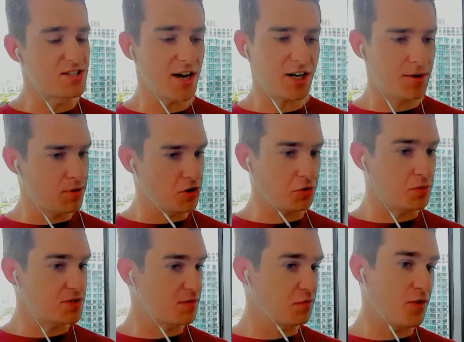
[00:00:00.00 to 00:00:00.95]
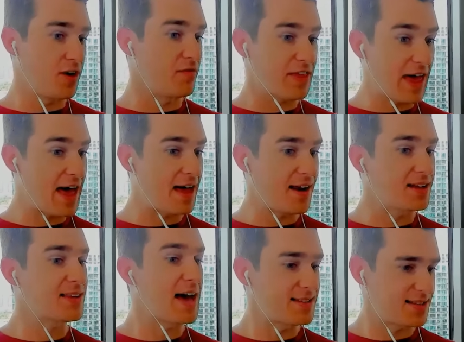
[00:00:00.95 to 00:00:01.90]
Zuckerberg was in front of that at
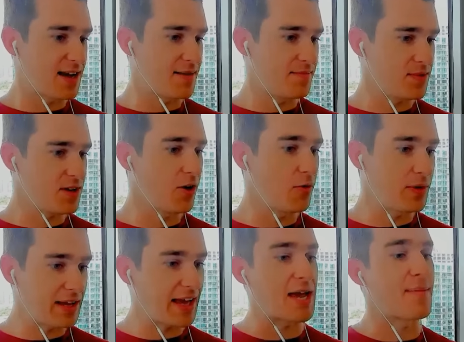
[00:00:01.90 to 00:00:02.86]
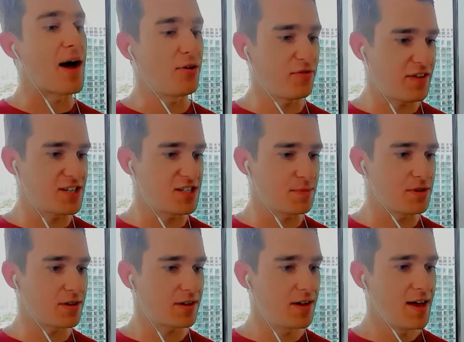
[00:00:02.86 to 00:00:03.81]
that time, you know, when he came out with Facebook.
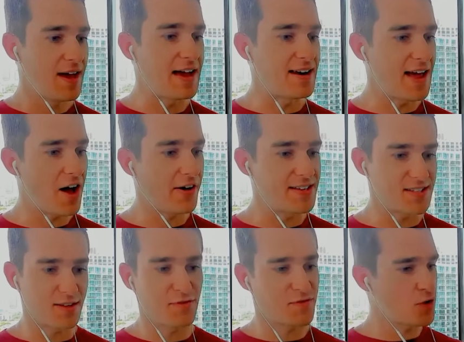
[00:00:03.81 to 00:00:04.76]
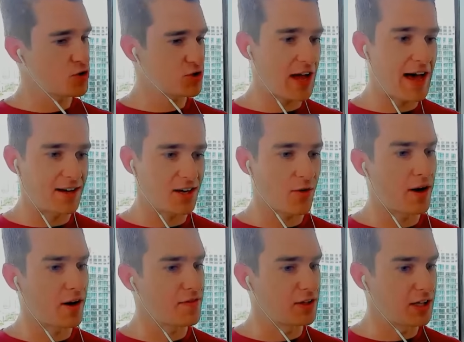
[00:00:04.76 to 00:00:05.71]
And now he's the first guy to go
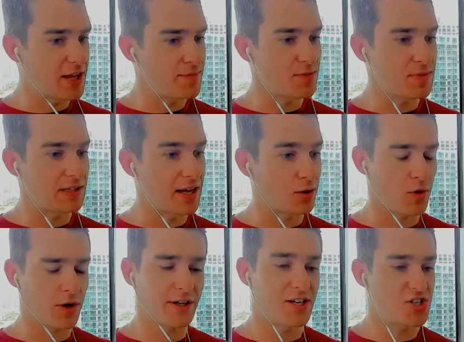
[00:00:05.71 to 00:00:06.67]
out on the limb to be like, we're going to